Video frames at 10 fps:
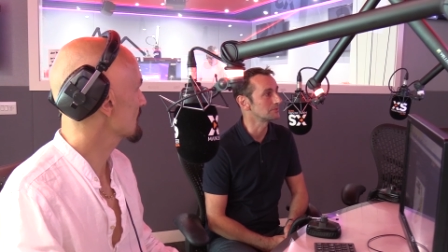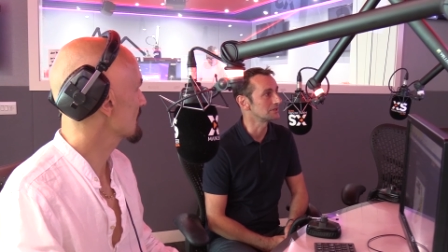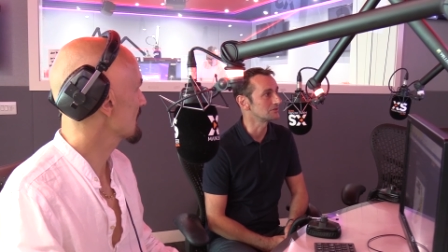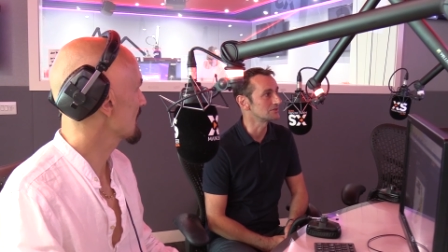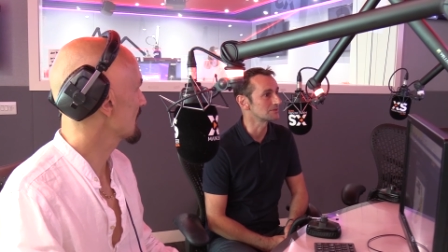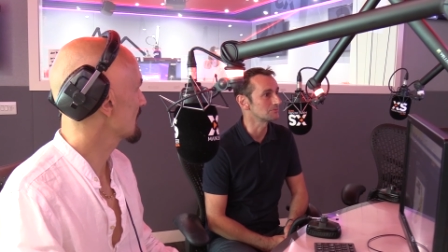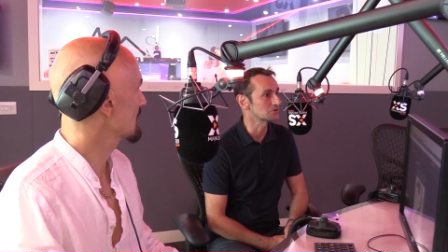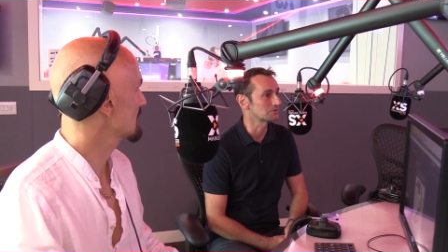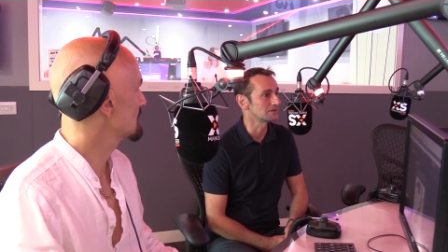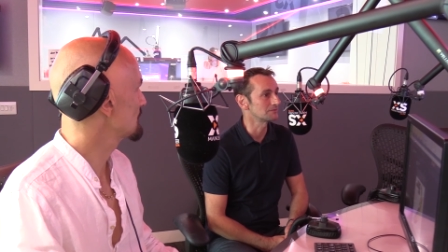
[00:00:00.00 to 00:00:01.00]
periods in
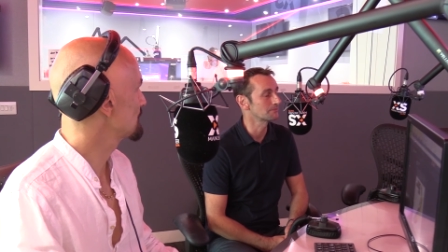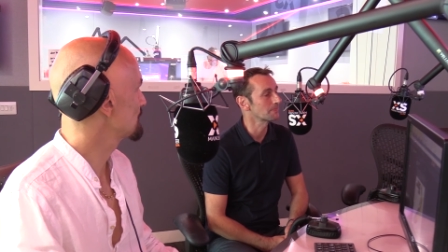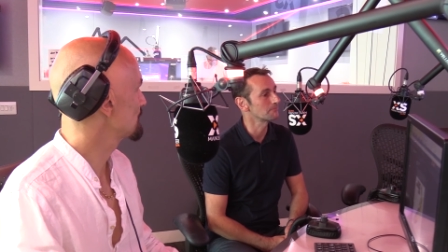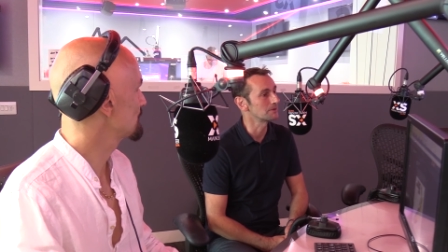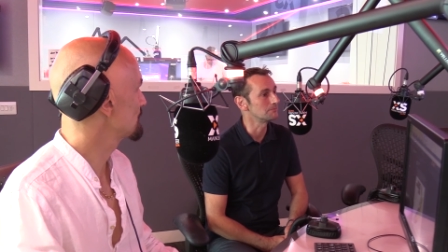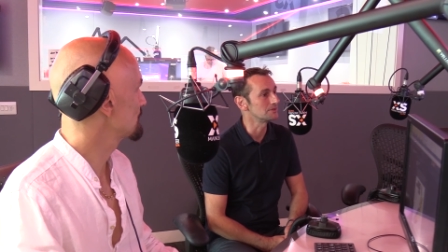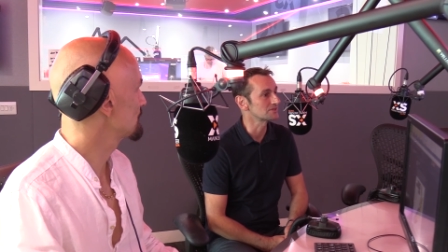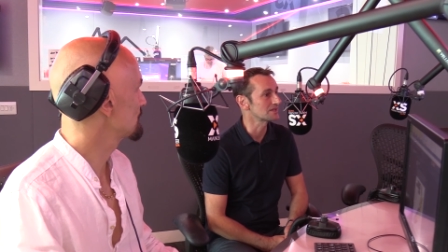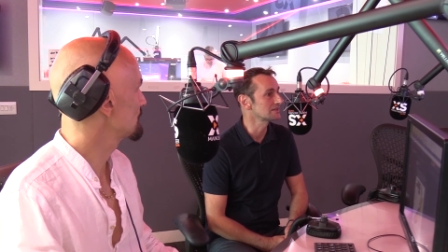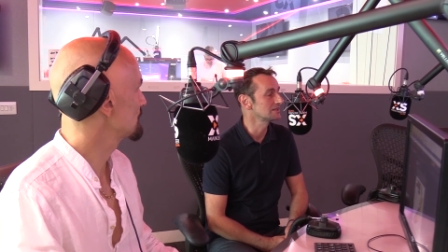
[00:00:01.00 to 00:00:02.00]
between being
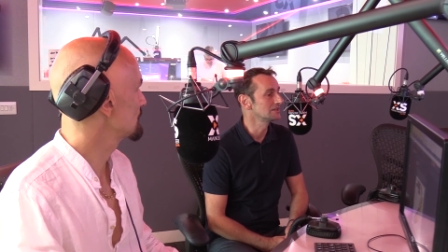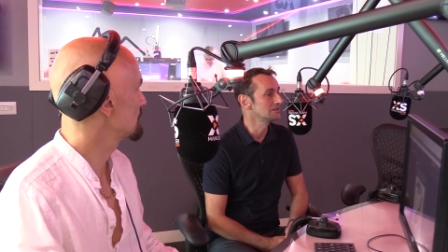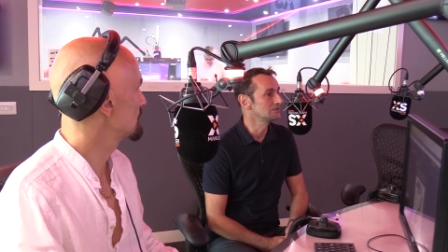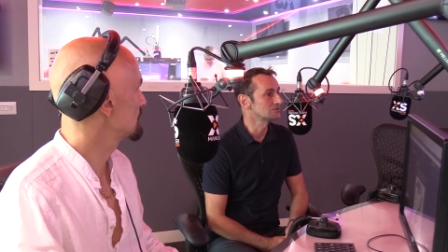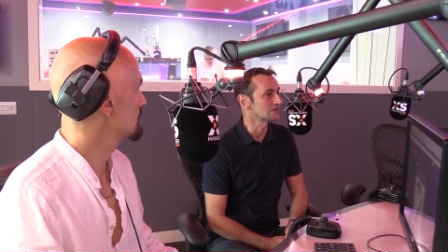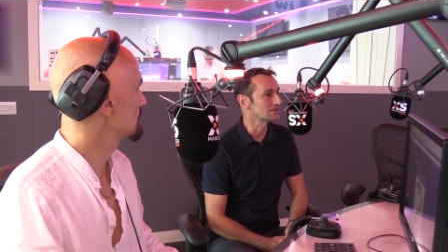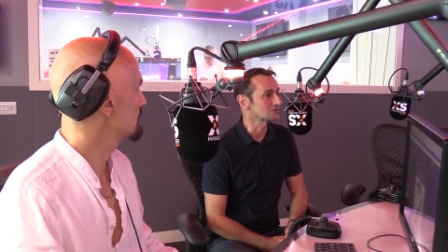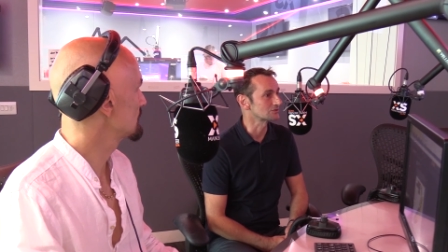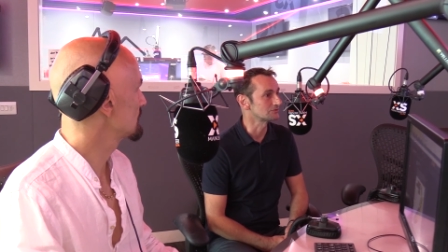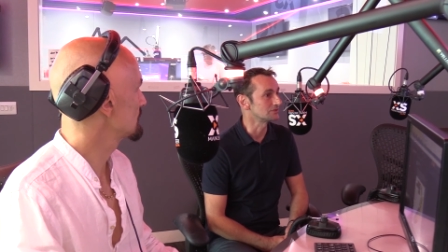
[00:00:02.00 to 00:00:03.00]
busy to get
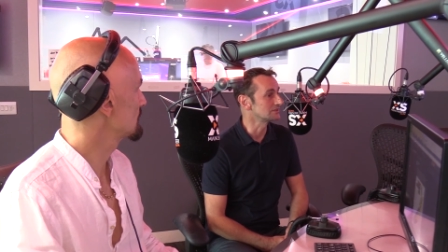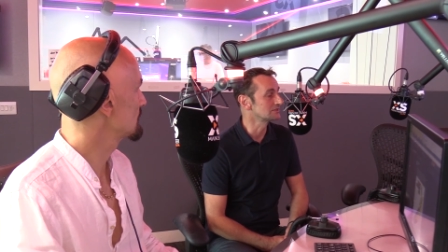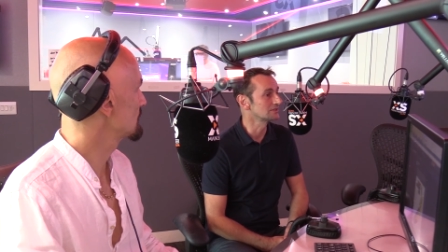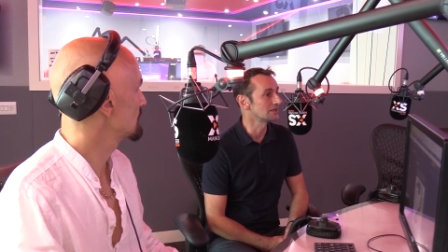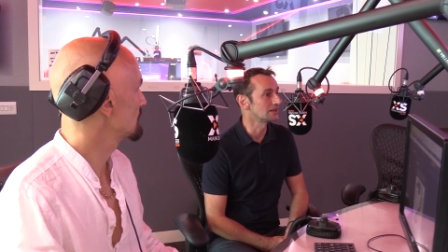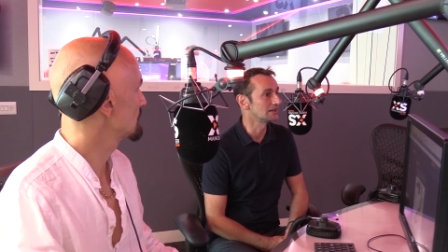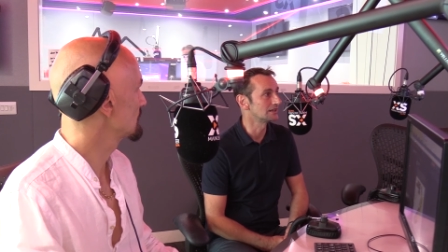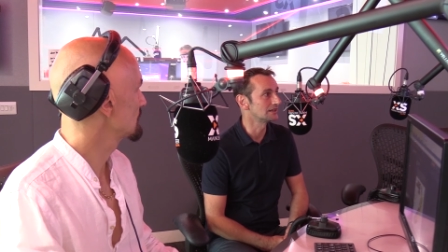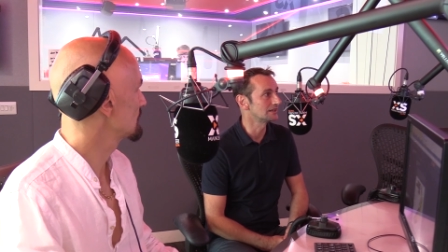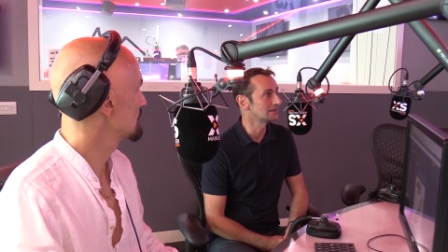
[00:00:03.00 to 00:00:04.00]
stuff written.
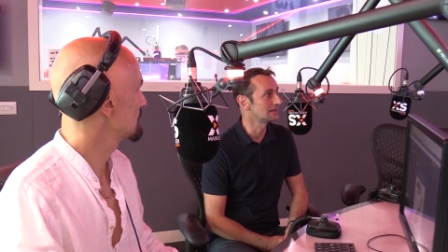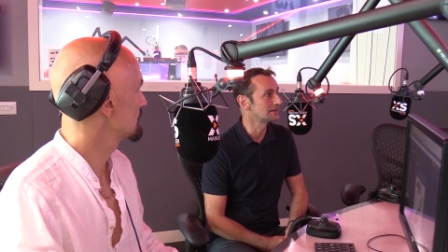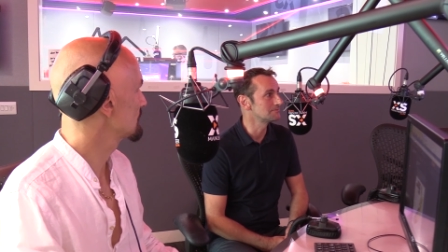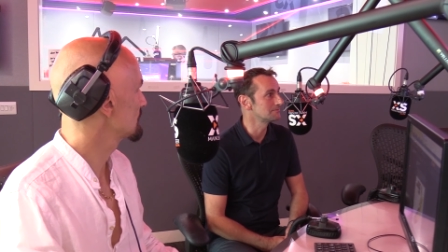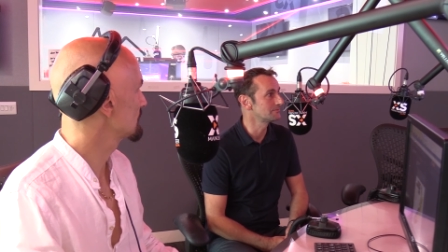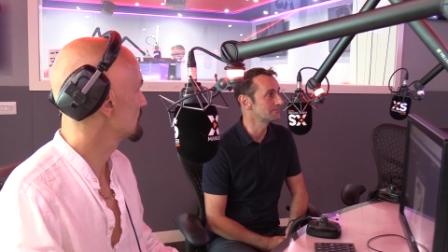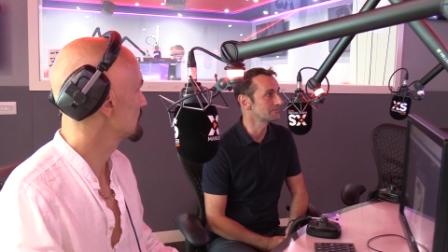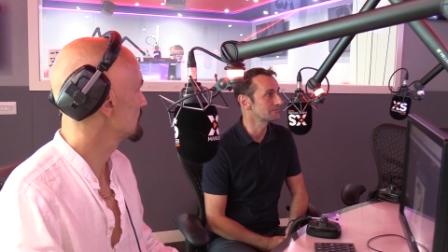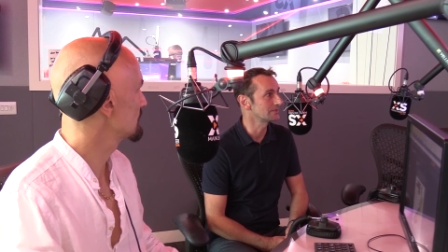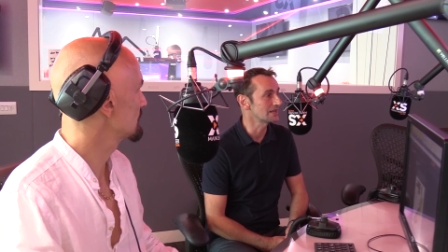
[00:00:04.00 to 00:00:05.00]
Uh, um,
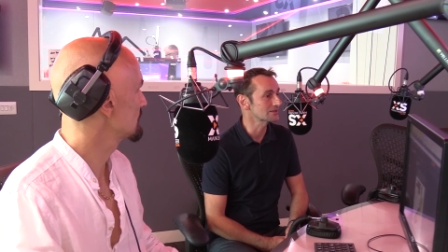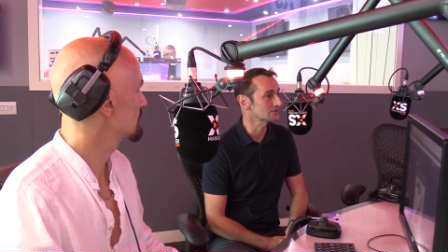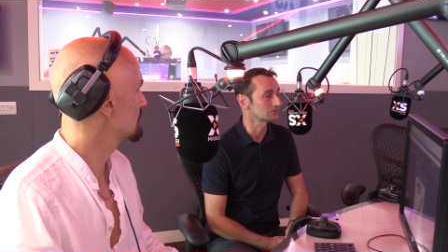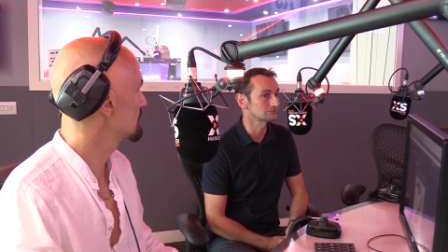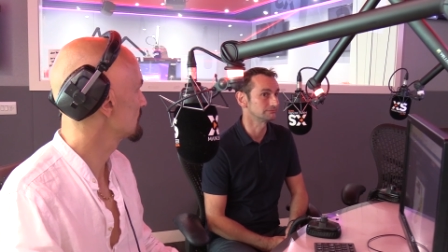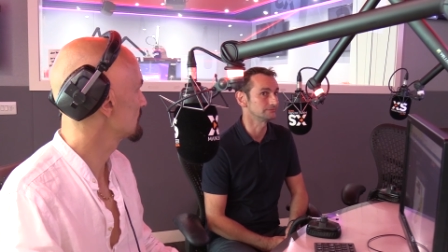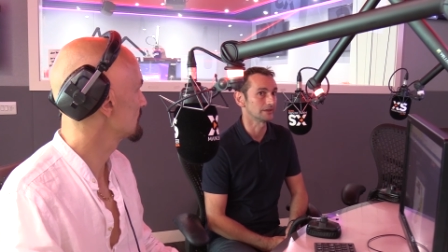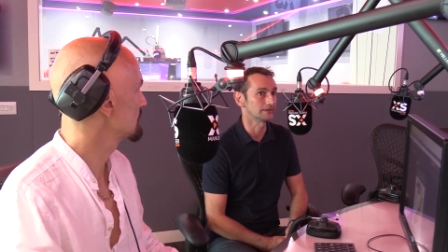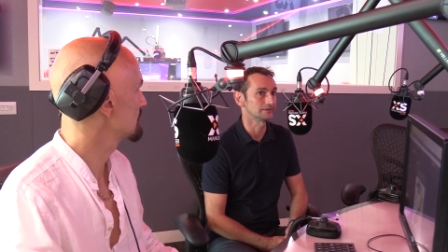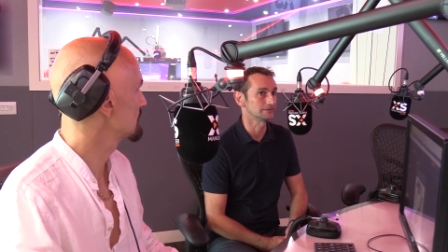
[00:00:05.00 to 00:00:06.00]
yeah, so uh,
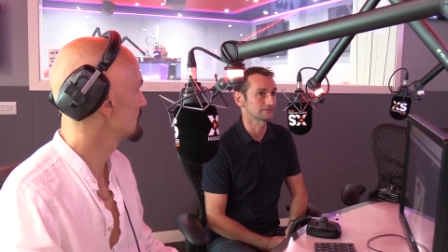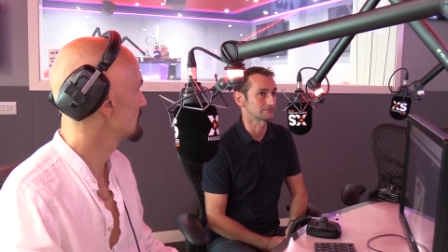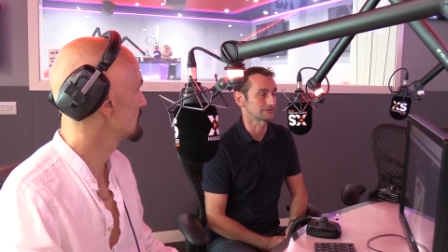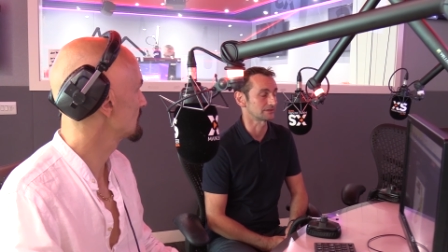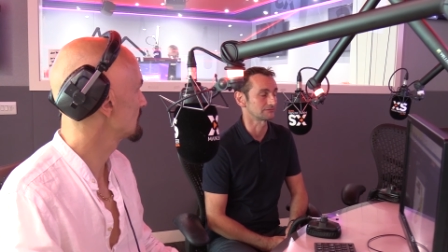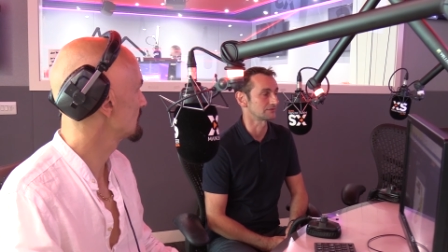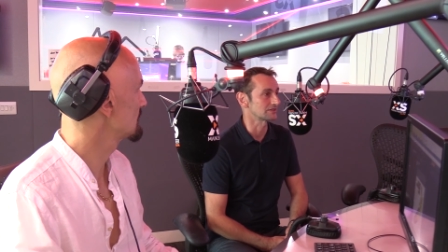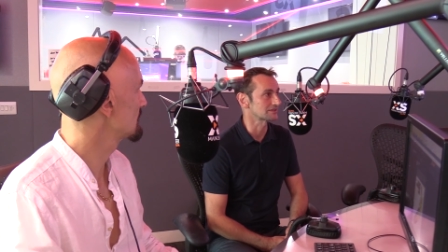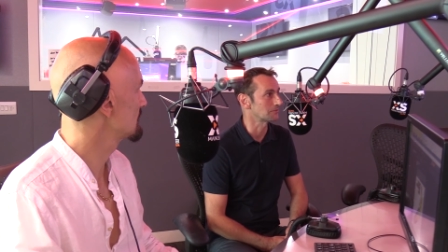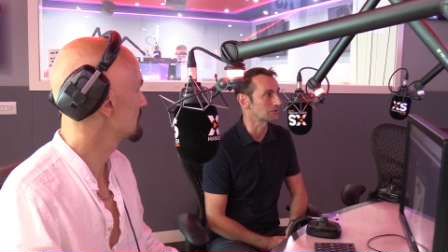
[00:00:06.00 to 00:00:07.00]
I
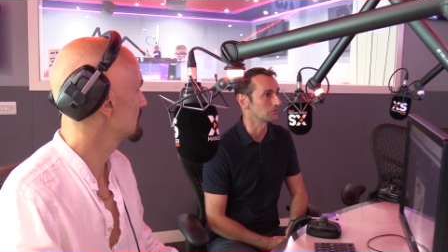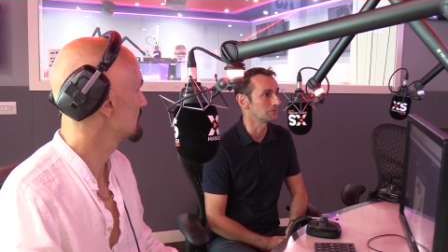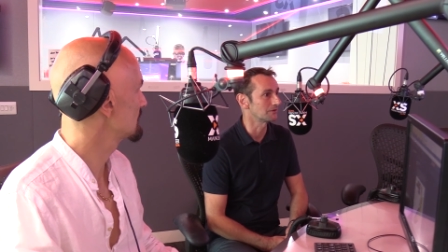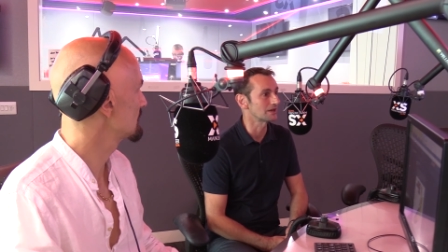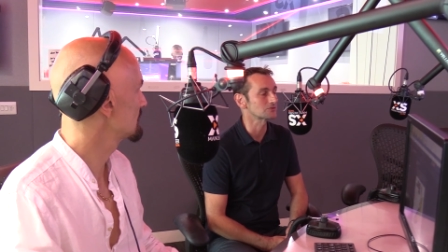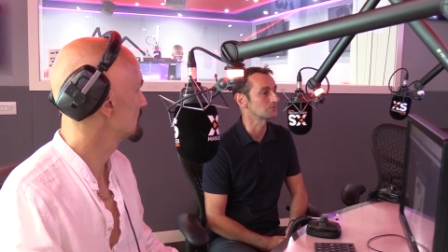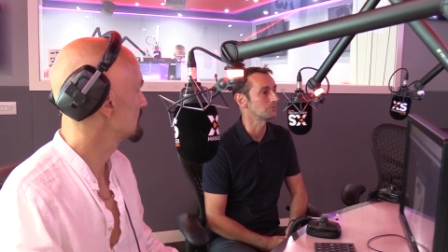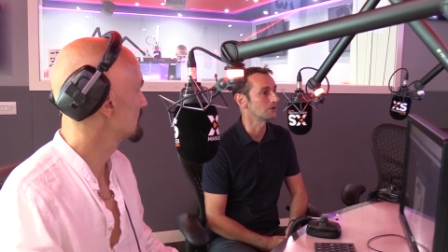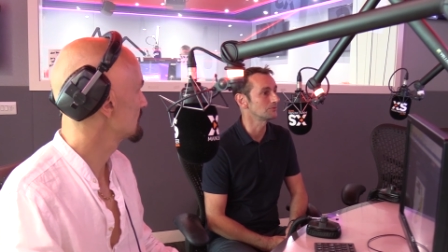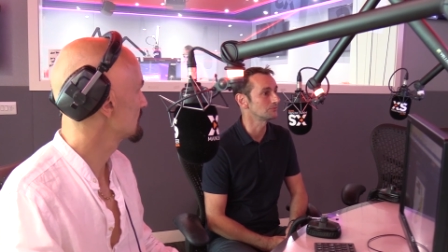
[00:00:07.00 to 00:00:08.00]
guess that'll be coming out at some
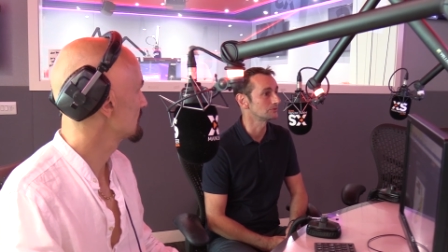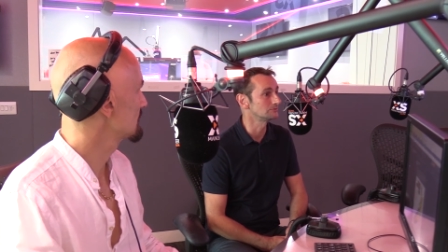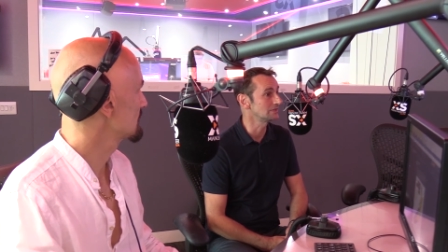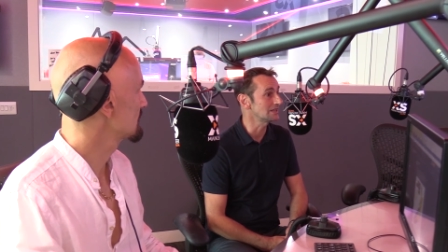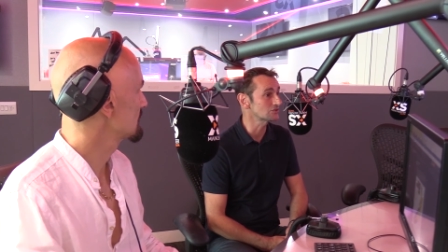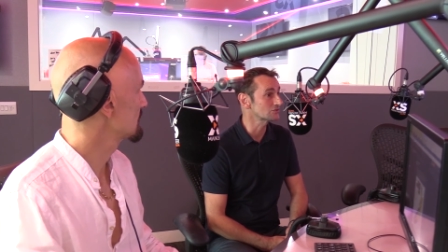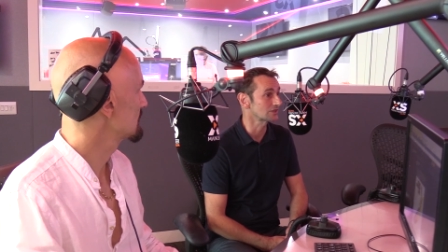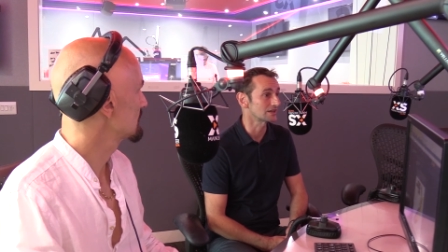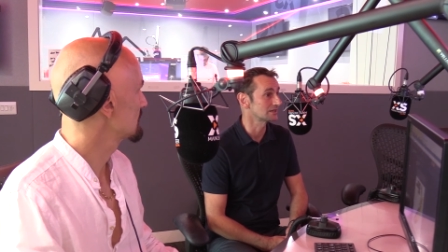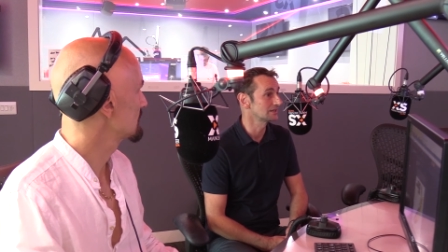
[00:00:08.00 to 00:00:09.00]
point. But yeah, just
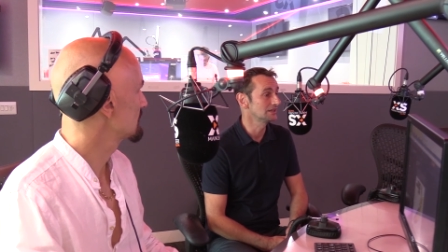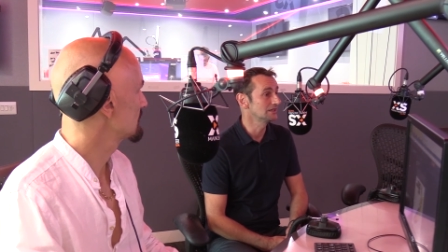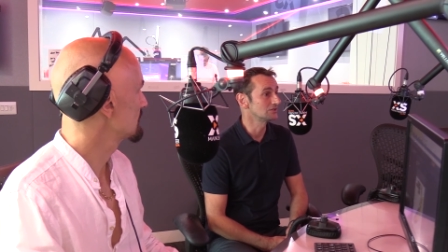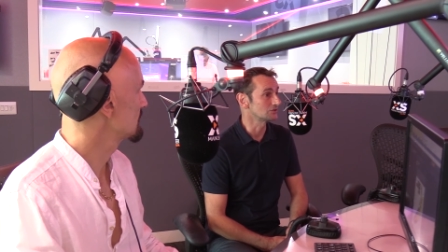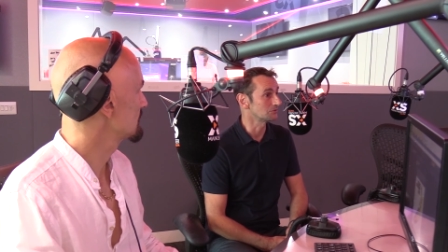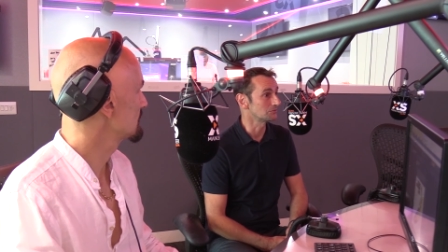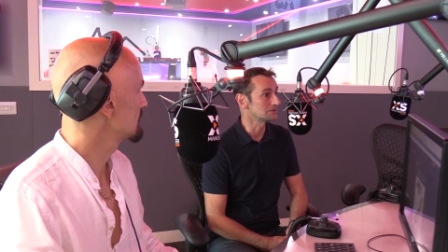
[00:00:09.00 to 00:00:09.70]
try to do what we